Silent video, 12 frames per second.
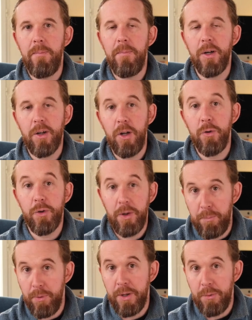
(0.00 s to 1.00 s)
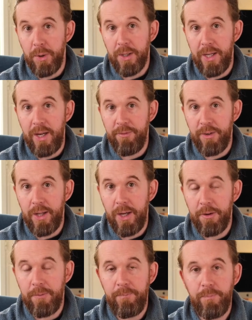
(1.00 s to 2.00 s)
a closure pretty quickly after
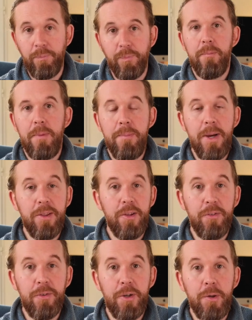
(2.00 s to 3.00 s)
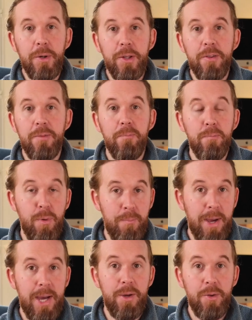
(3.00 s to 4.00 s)
that. My message for you is
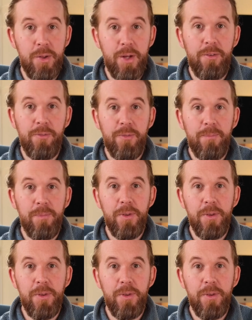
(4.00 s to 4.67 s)
prepare yourself.